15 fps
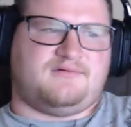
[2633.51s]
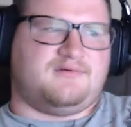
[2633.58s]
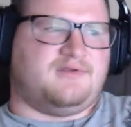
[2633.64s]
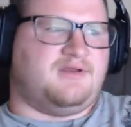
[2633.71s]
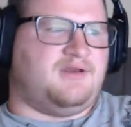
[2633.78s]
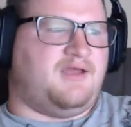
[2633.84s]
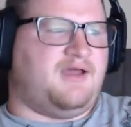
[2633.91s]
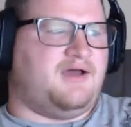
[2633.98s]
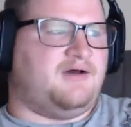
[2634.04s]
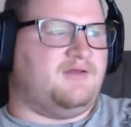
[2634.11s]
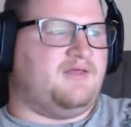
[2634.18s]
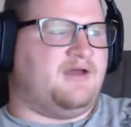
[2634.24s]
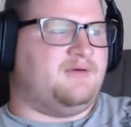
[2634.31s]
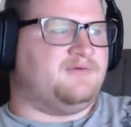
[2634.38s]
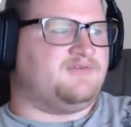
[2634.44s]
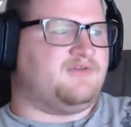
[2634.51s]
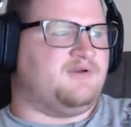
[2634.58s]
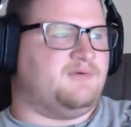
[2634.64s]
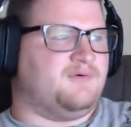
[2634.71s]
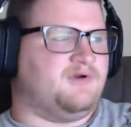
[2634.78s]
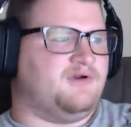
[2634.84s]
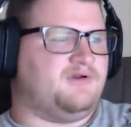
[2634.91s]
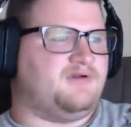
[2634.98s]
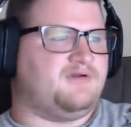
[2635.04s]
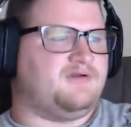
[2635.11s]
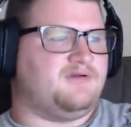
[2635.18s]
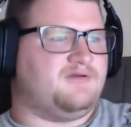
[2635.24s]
how that was going to work